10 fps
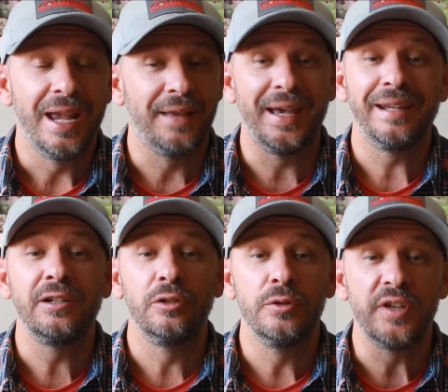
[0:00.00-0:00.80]
And that
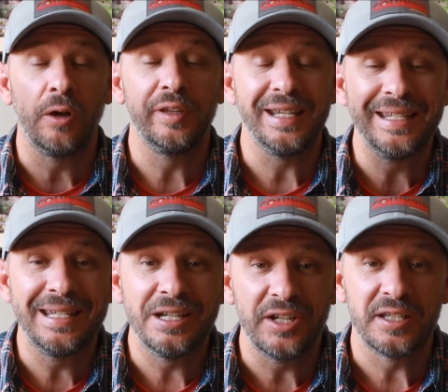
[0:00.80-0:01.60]
includes all the
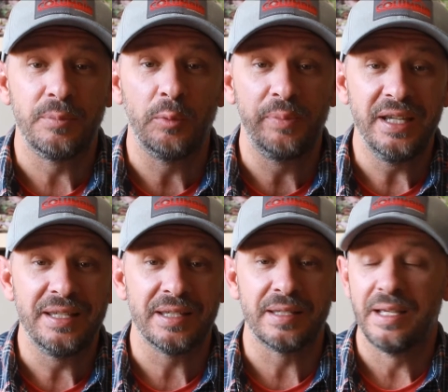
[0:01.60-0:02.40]
indigestible
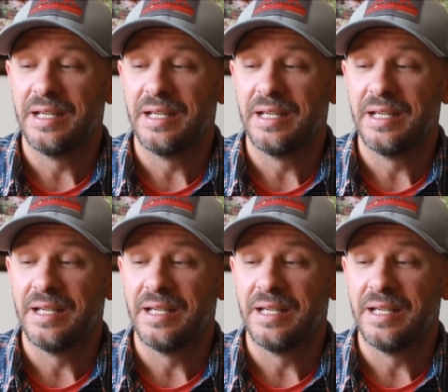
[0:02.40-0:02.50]
pieces,